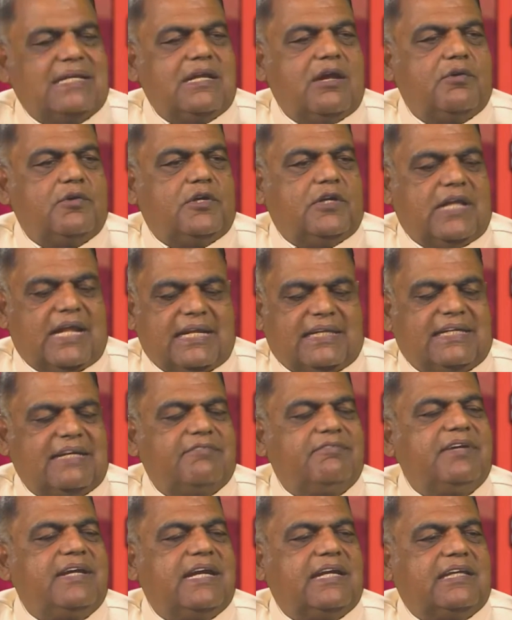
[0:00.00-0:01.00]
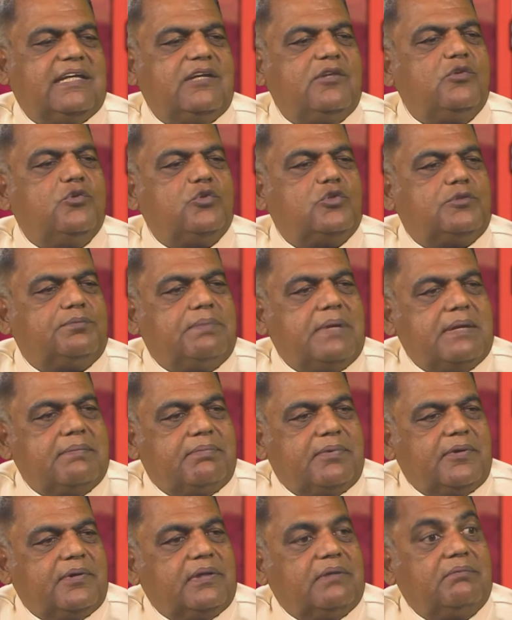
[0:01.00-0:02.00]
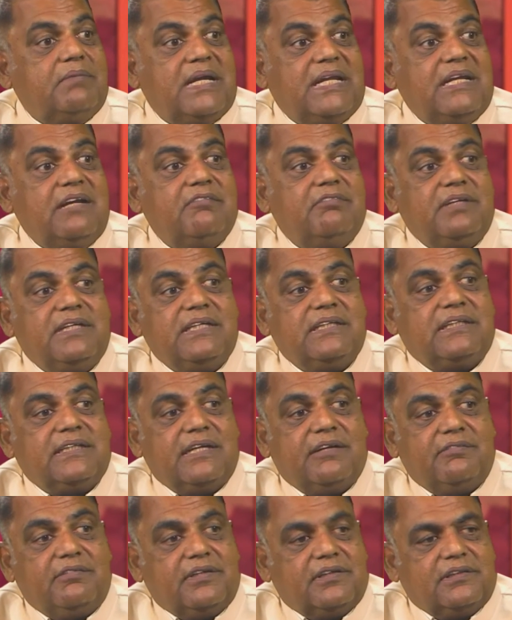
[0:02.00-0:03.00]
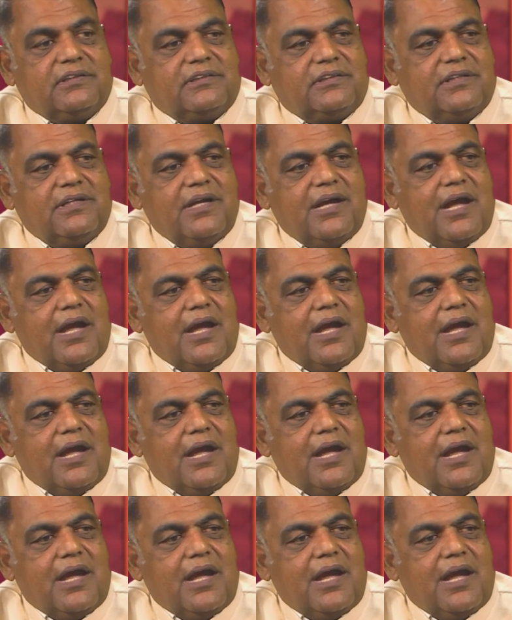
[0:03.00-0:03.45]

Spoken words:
now you're not even getting newspaper in many of these areas.